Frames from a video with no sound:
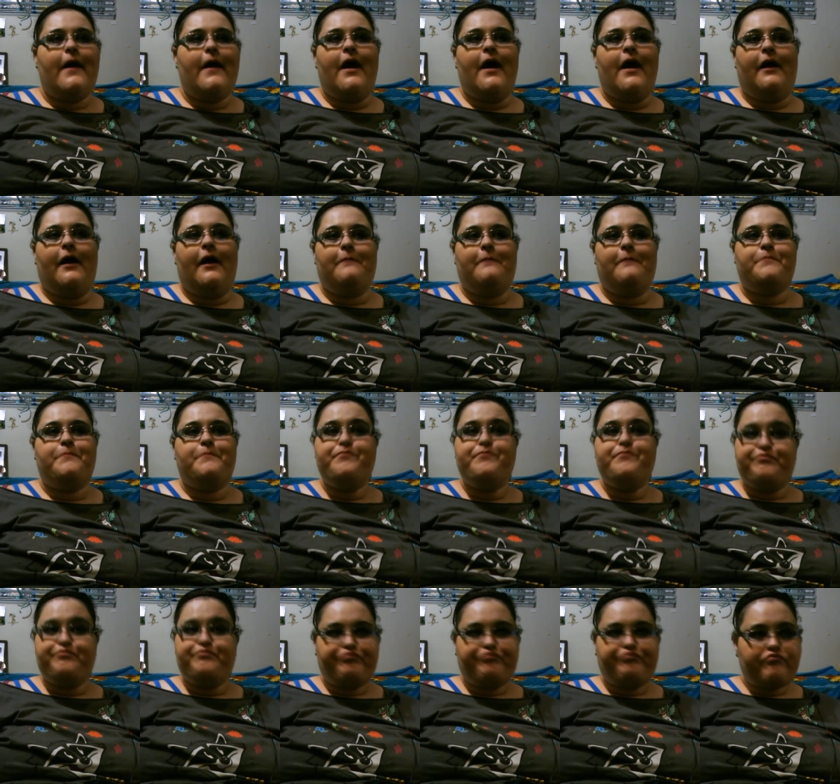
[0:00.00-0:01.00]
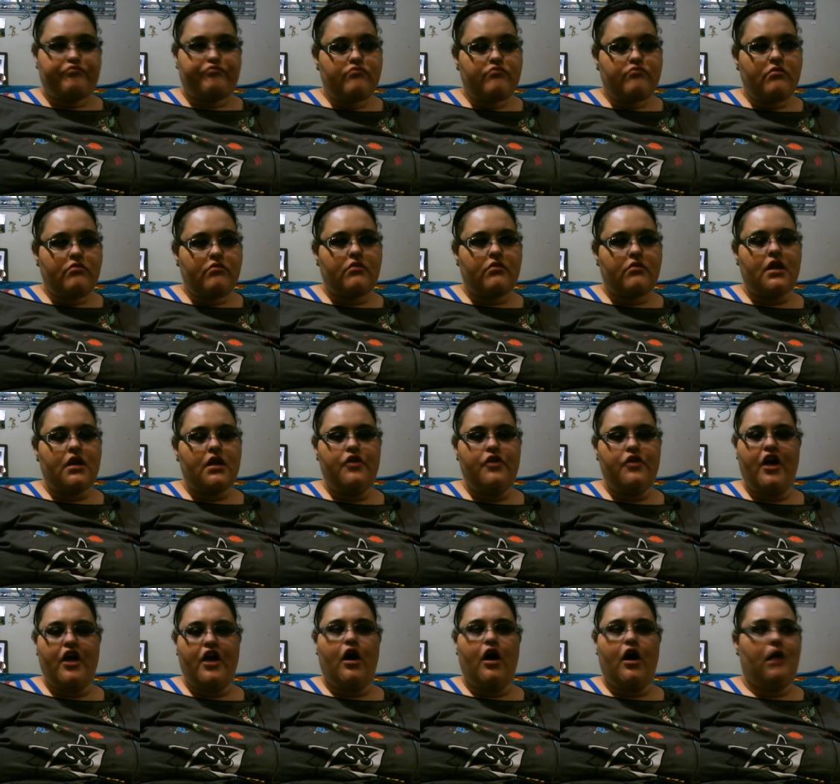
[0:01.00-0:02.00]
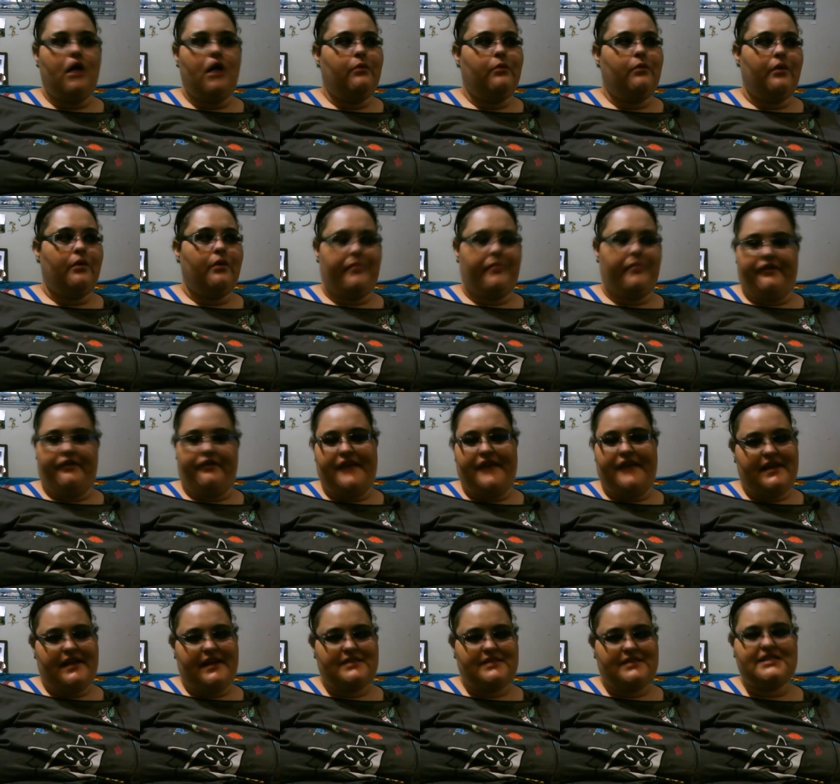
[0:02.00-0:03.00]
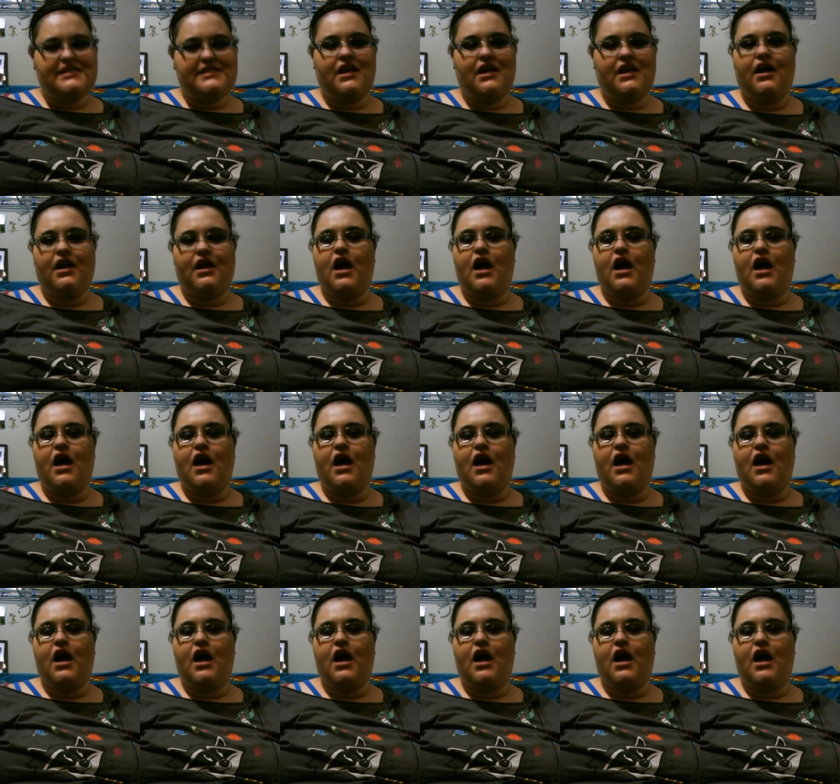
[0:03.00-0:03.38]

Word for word: Um, there are more birthdays.